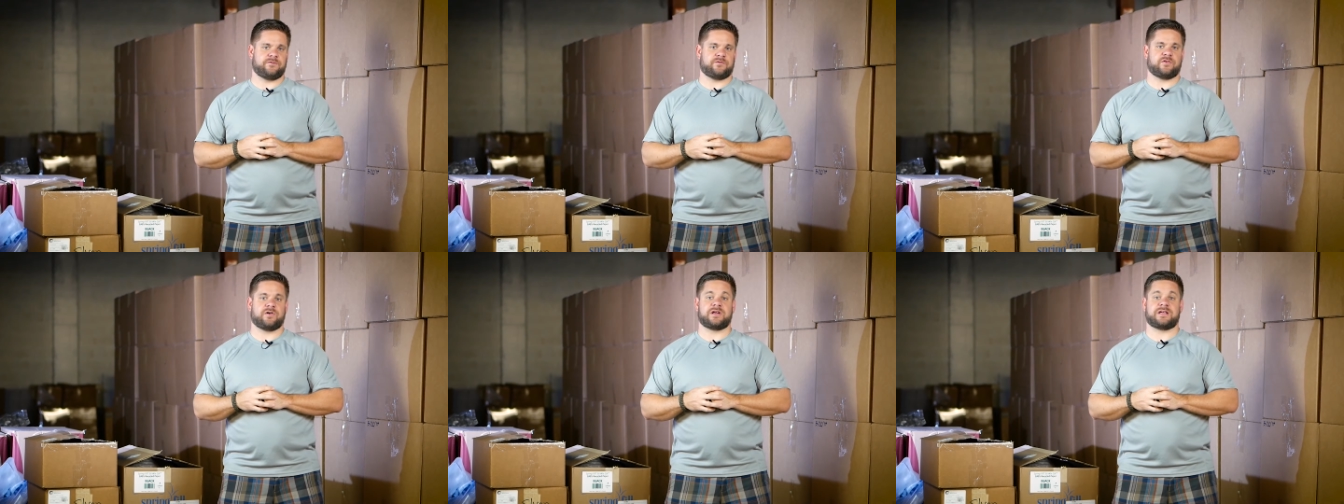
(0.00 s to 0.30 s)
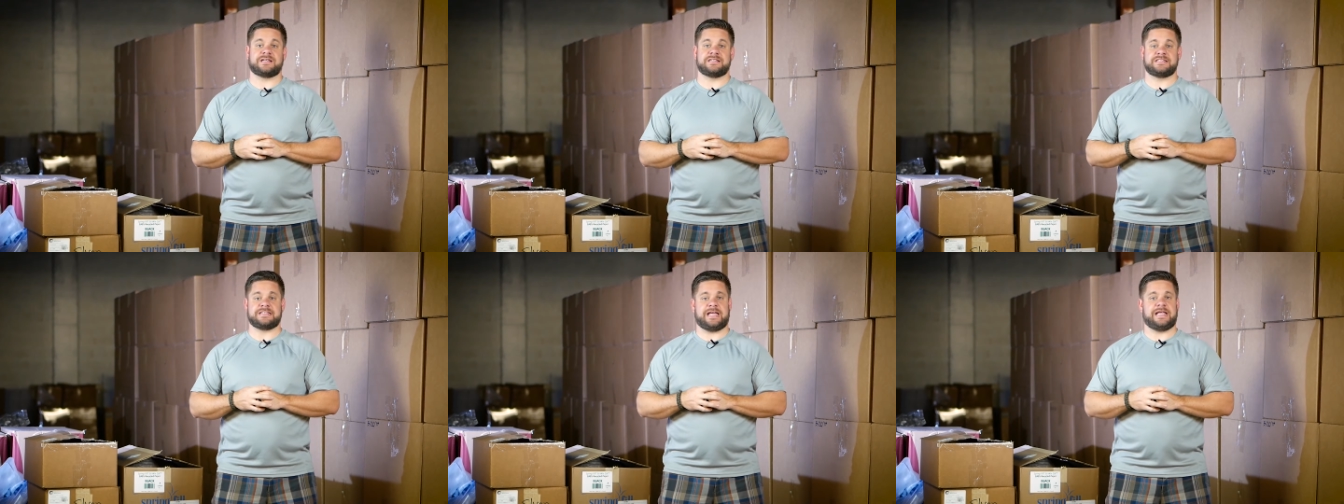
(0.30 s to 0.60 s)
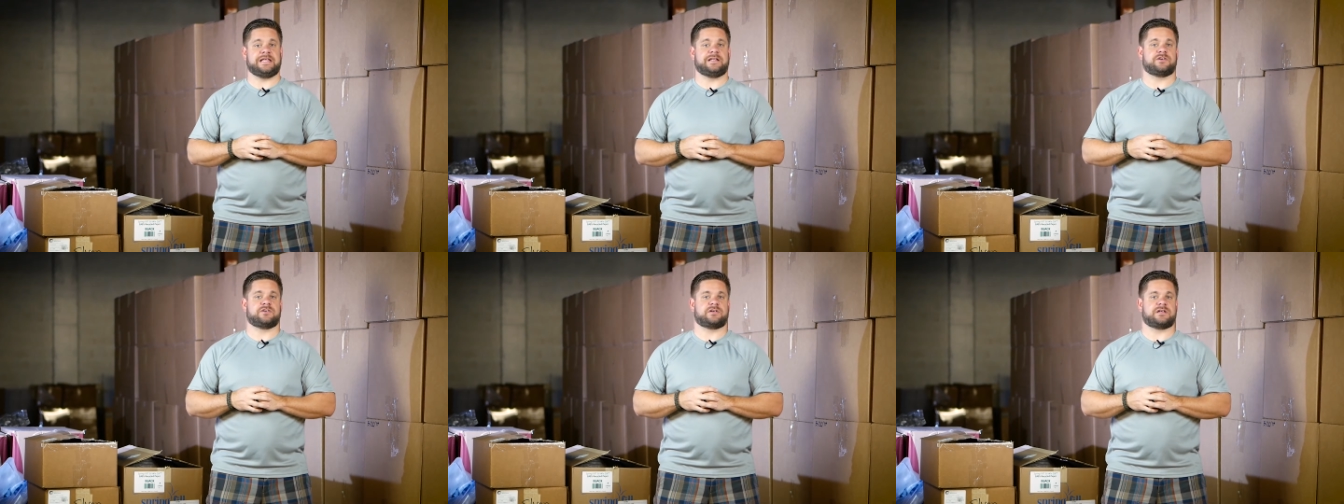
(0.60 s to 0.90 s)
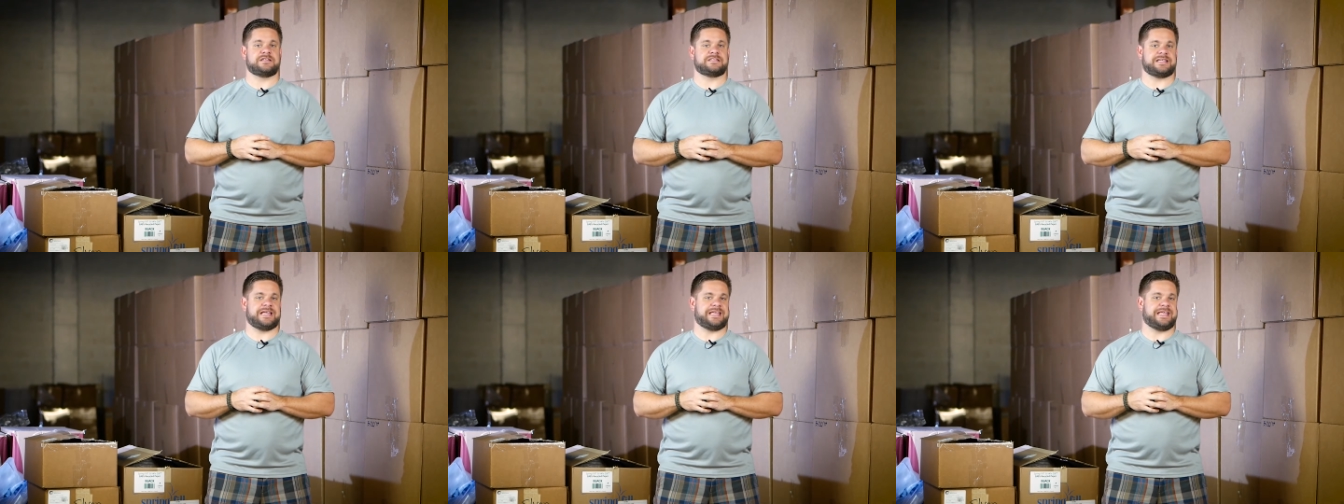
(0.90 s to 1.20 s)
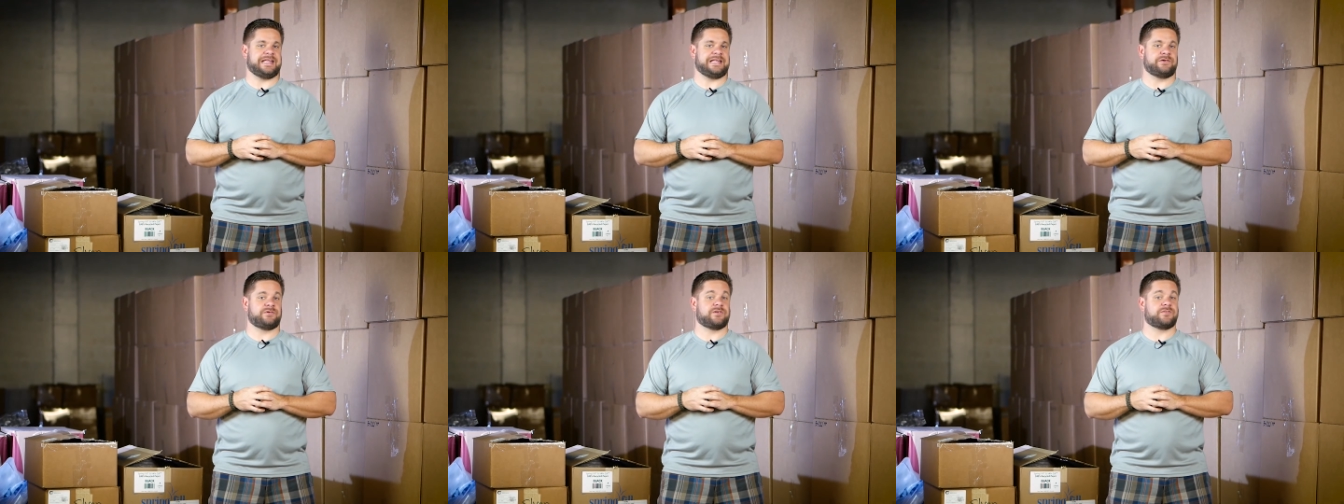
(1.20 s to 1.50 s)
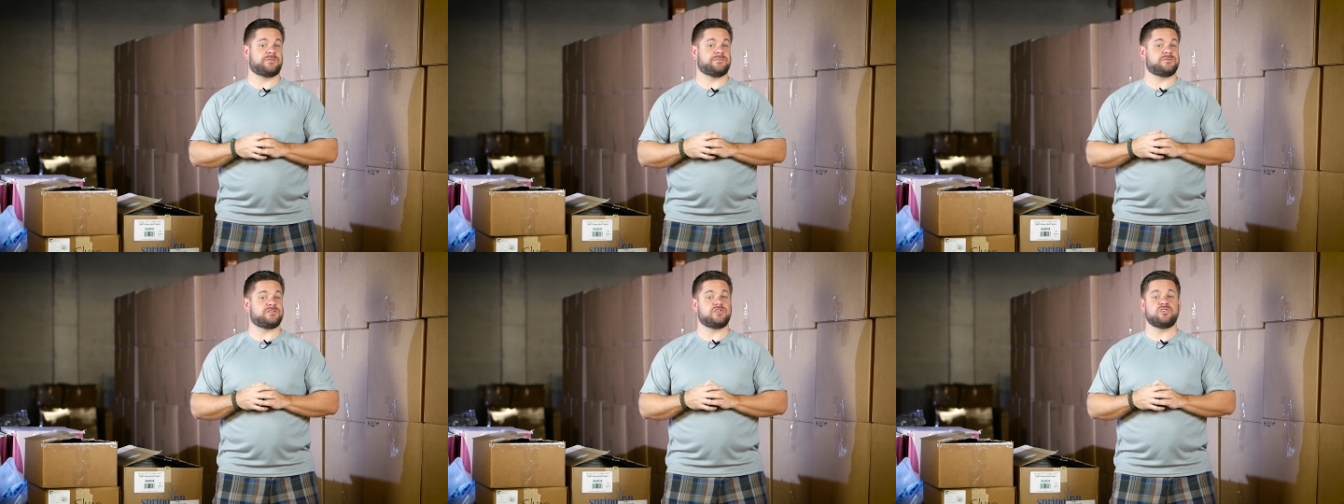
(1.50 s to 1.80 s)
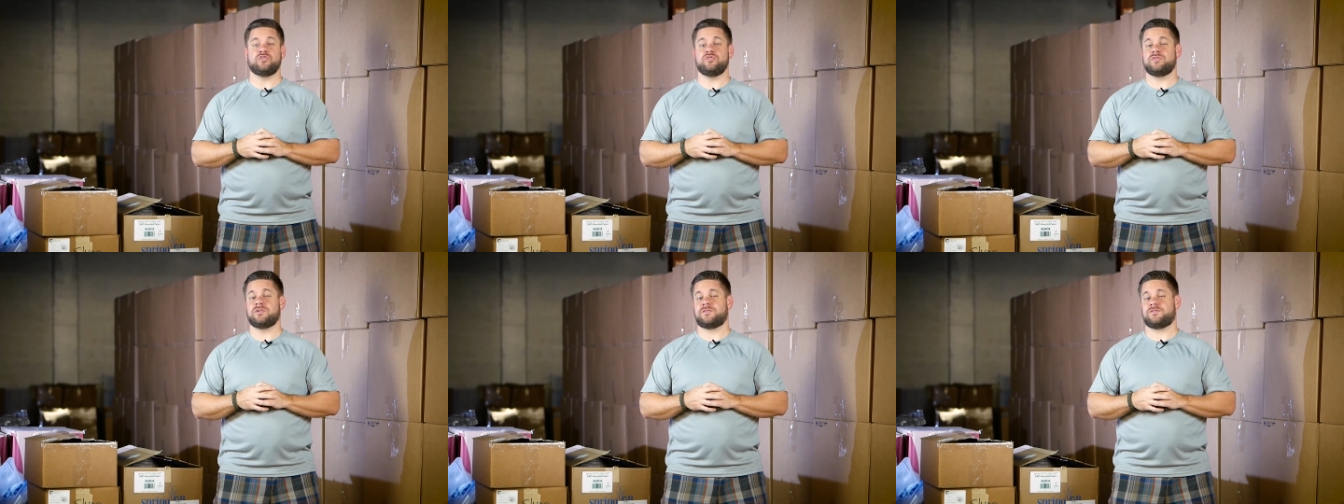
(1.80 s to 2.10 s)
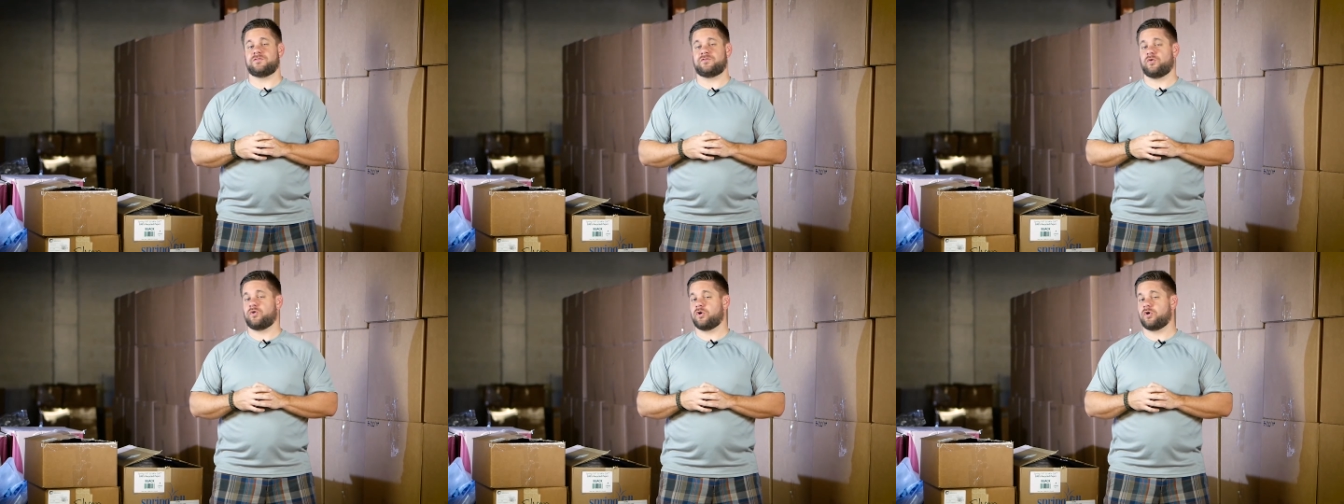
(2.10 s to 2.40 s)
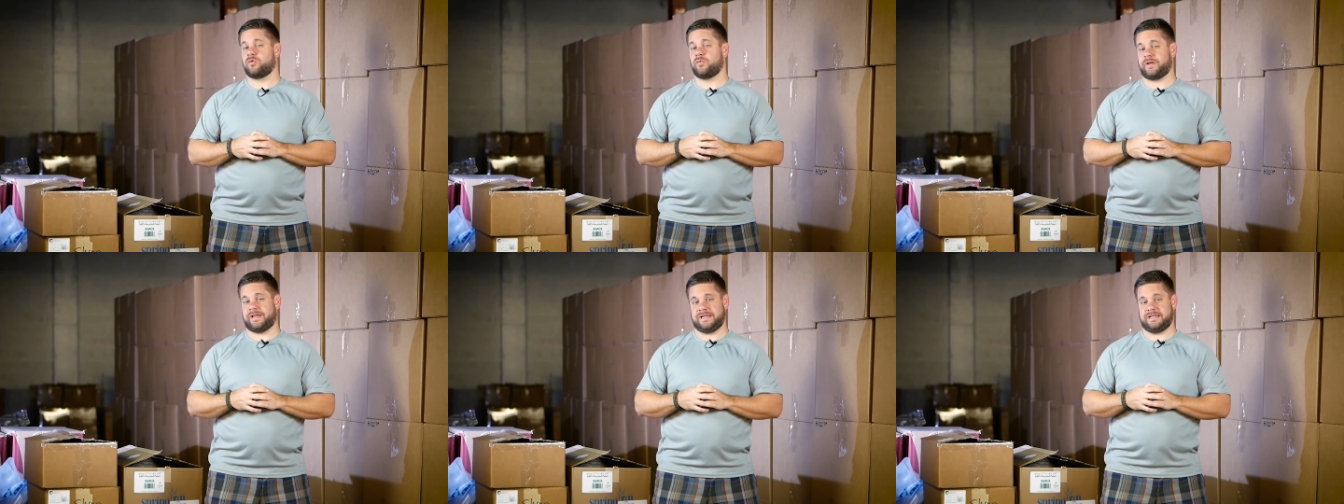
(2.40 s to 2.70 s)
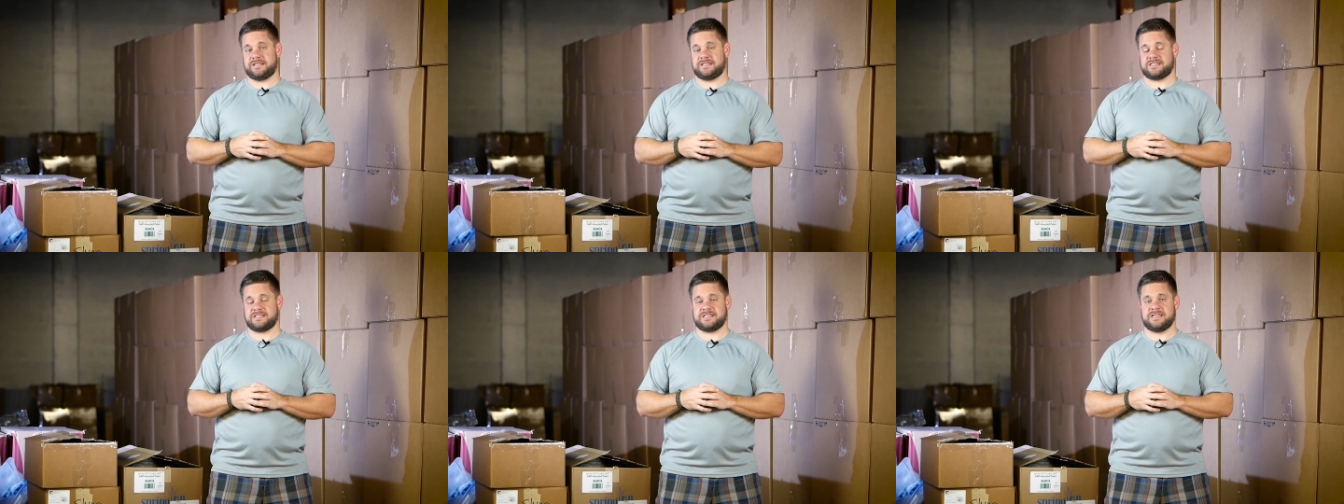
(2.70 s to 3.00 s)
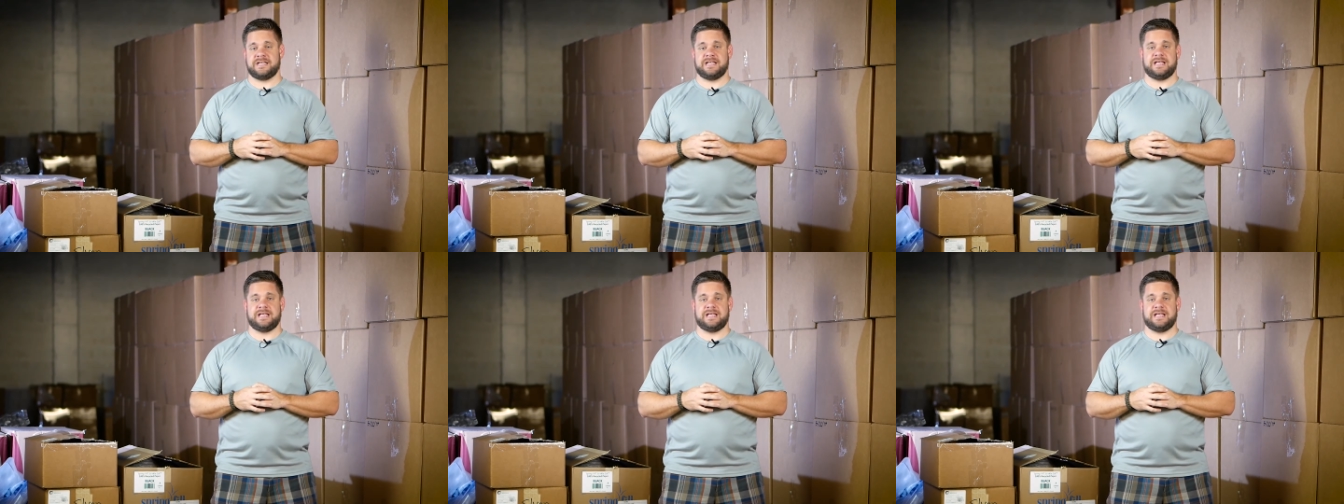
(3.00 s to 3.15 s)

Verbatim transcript: for a container can take anywhere from two to four weeks